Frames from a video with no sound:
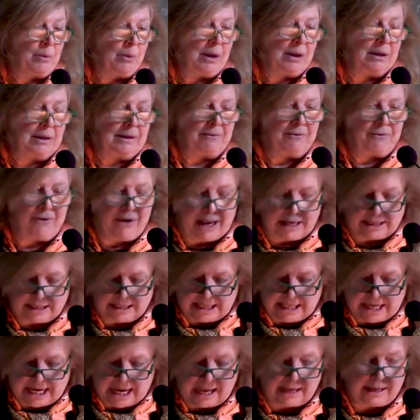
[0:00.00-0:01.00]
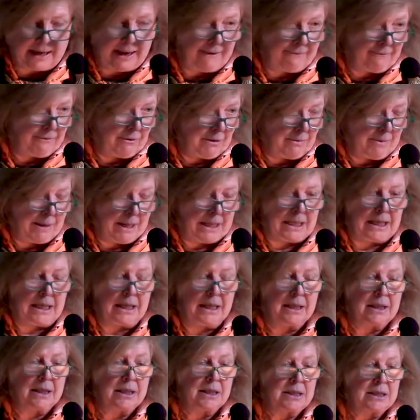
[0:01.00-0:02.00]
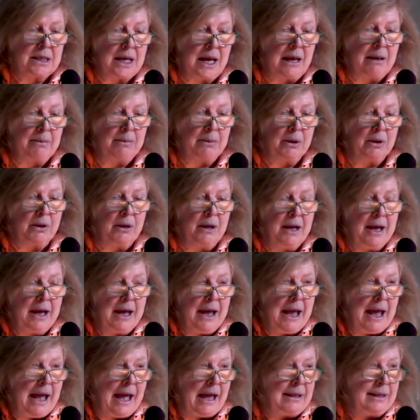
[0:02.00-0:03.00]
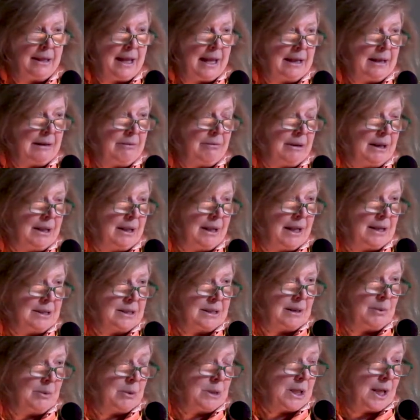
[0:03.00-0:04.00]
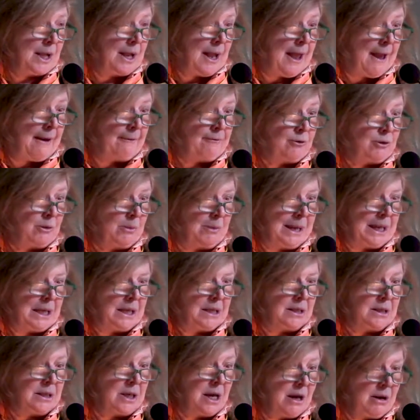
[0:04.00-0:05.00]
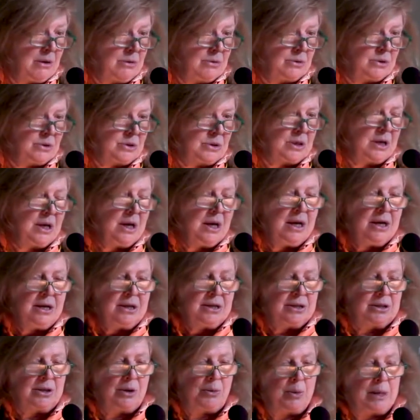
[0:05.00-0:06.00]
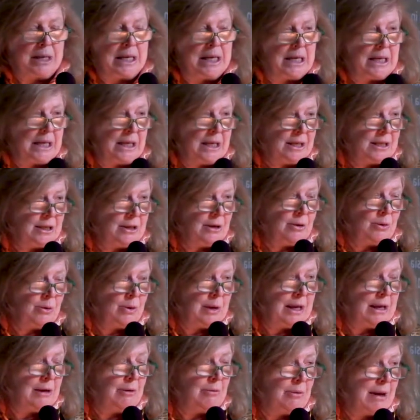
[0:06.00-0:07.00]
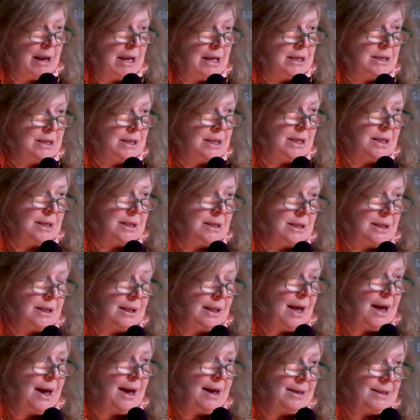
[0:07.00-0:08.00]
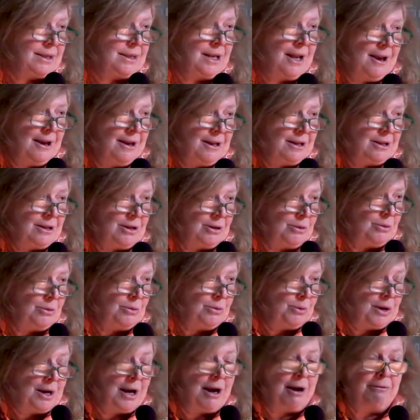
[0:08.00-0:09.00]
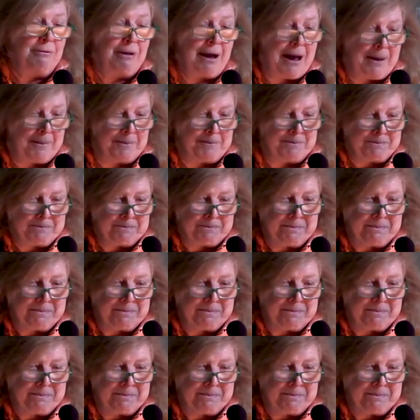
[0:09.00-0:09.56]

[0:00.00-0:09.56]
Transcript: Well, in fact, he had everybody at the table, and then he realized he was going to have to make a toast. So what did he do? He raised his glass to Carême.